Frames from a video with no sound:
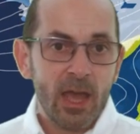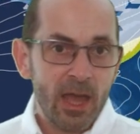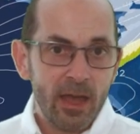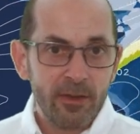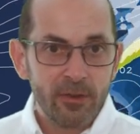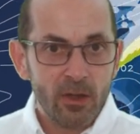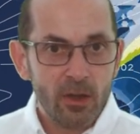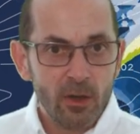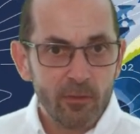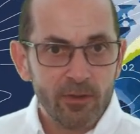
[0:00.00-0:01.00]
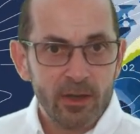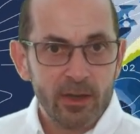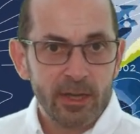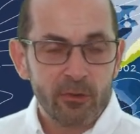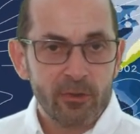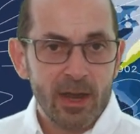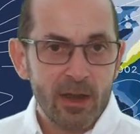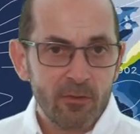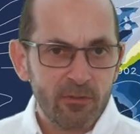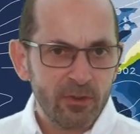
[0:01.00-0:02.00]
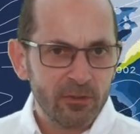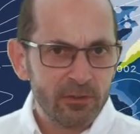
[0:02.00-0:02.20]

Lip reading: and over high ground there's